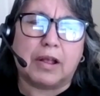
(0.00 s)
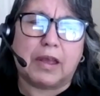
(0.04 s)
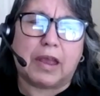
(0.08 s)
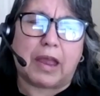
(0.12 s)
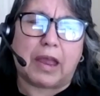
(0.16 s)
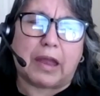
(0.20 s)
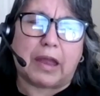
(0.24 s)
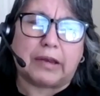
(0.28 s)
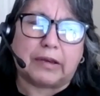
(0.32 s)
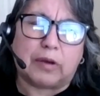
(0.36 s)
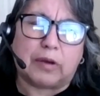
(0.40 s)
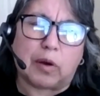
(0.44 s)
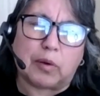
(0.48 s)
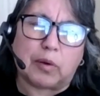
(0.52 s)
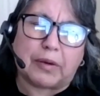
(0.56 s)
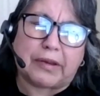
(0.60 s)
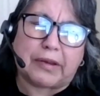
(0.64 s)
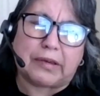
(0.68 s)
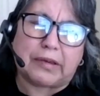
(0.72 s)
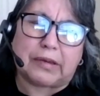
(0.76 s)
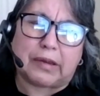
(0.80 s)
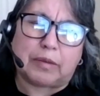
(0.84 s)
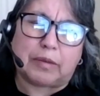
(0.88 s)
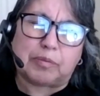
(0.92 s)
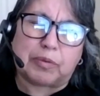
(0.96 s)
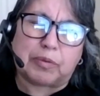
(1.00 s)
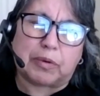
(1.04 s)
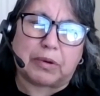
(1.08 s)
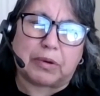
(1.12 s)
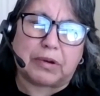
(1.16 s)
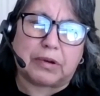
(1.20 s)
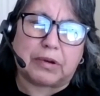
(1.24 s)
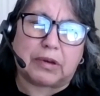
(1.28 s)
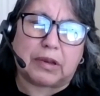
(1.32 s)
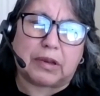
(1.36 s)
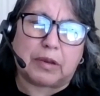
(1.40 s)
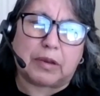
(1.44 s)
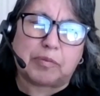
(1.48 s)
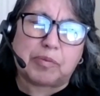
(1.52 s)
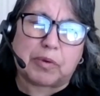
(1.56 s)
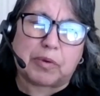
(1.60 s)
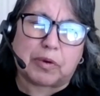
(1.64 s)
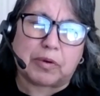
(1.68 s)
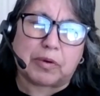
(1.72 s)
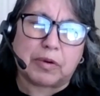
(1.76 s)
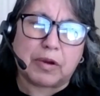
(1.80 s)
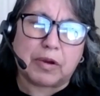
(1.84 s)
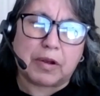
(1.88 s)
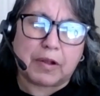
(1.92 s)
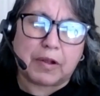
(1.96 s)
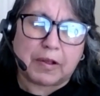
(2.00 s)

and going deeper and deeper.